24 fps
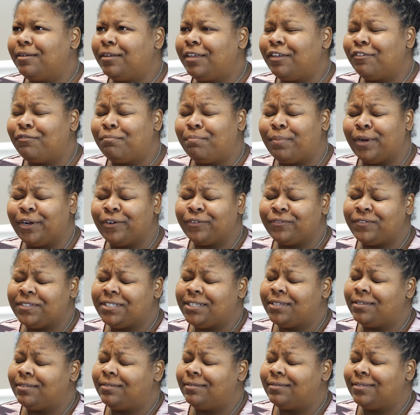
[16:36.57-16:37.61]
give birth
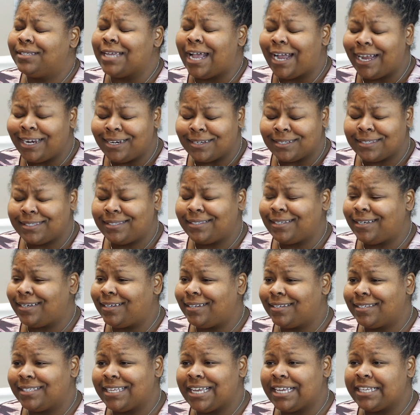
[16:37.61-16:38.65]
to
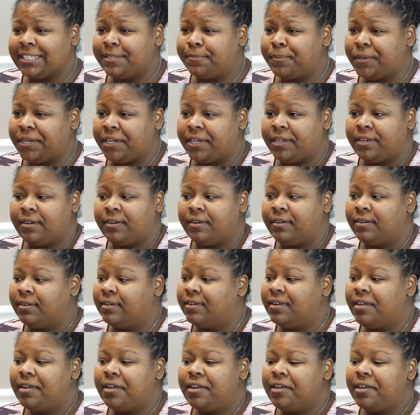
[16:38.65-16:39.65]
dynasties has been